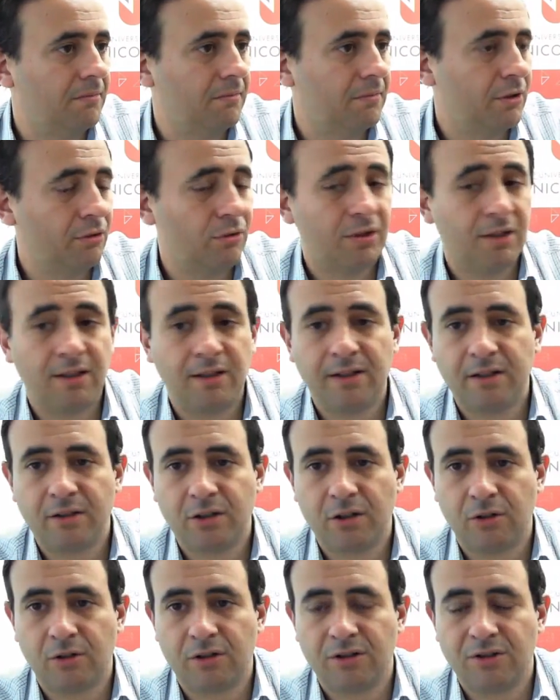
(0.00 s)
Utility
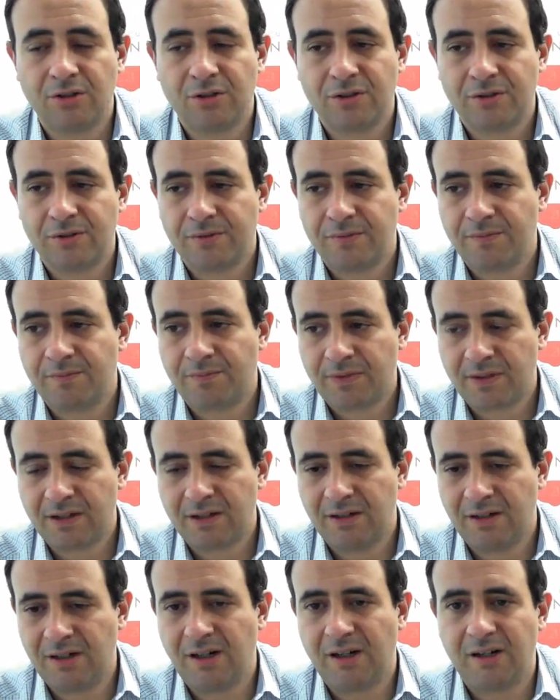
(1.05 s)
tokens
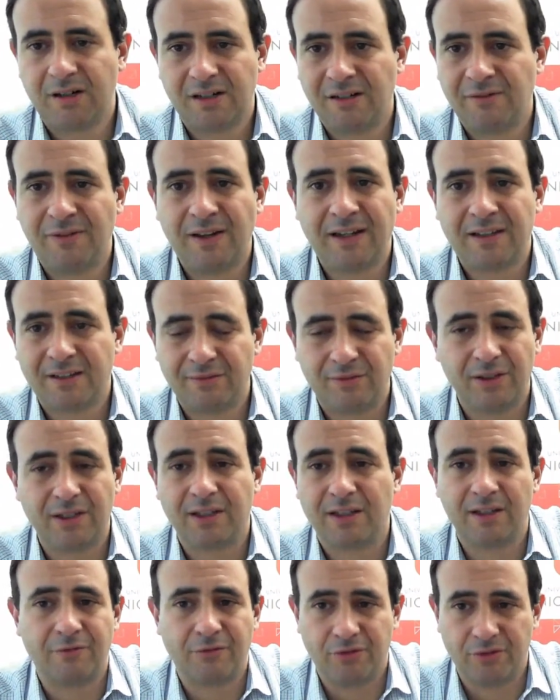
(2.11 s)
are effectively
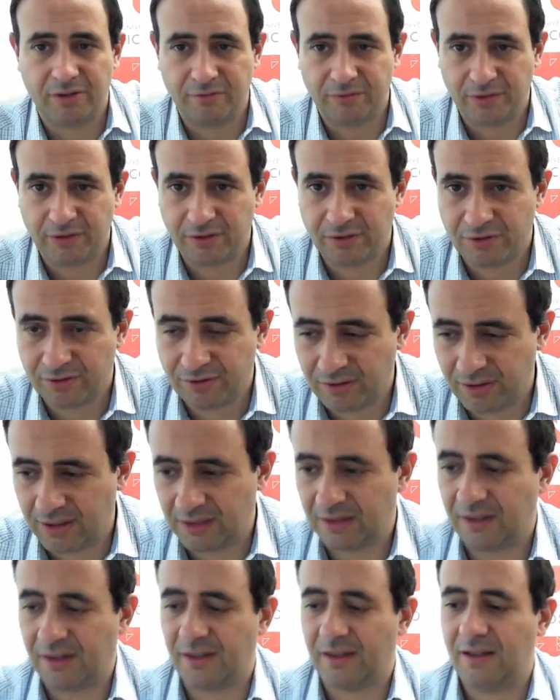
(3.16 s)
gift certificates,
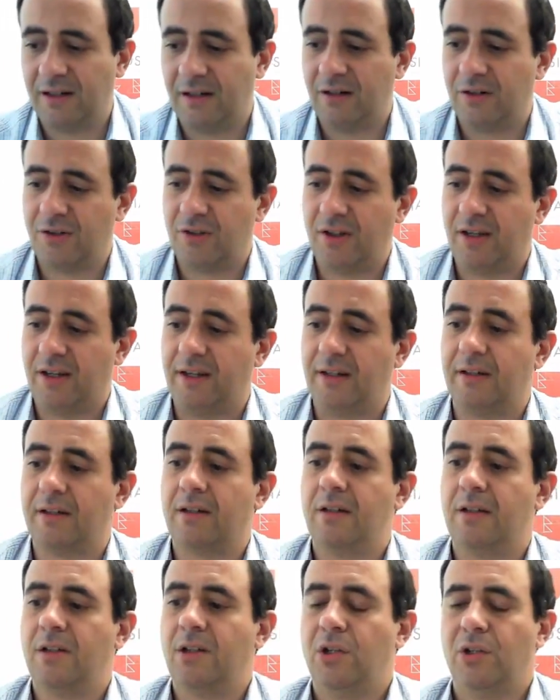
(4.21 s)
right? Like they're saying,
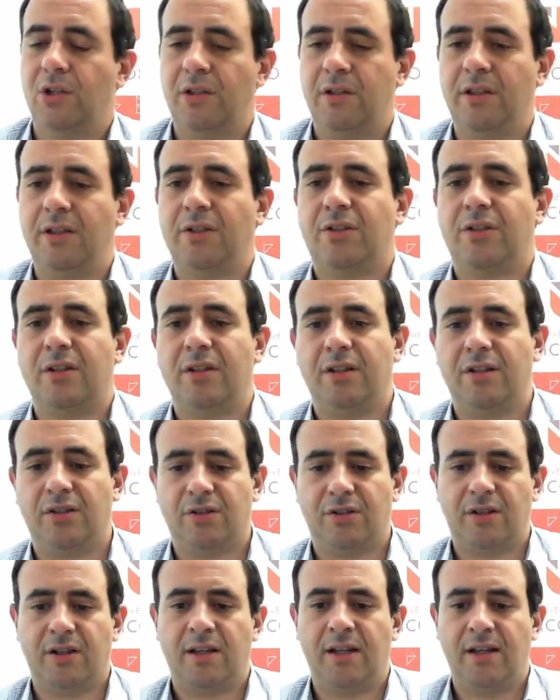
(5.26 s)
this
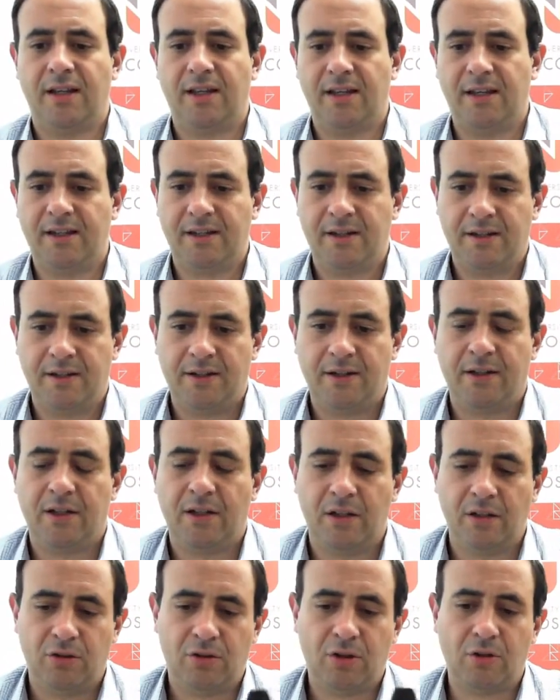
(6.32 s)
is a
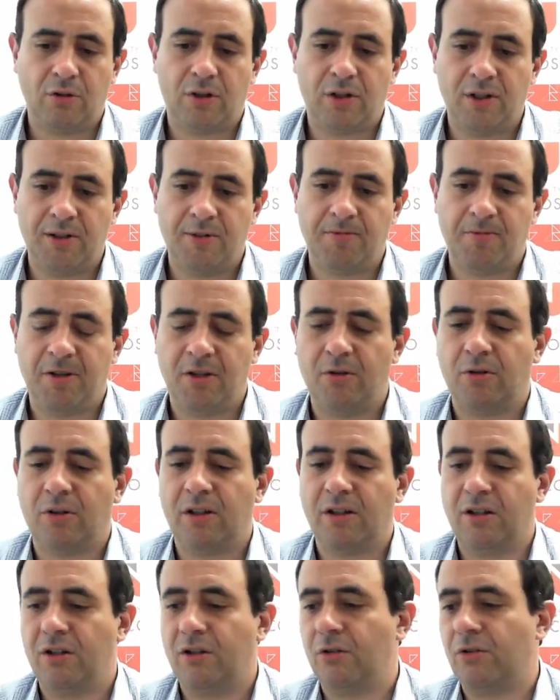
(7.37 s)
token, you
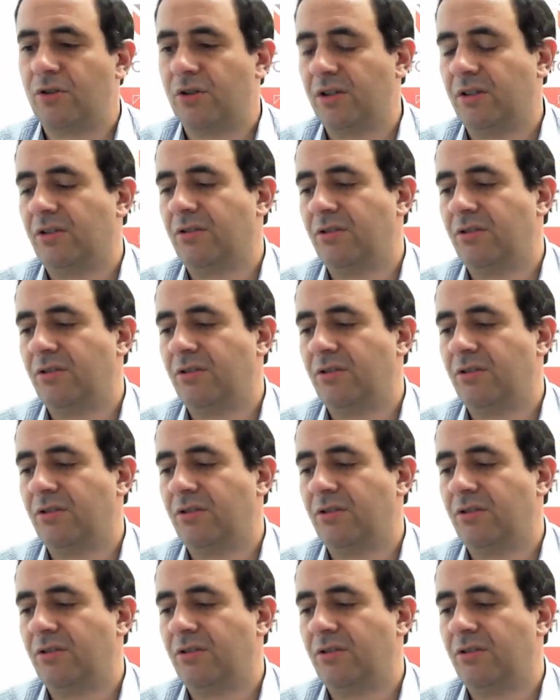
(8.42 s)
can use it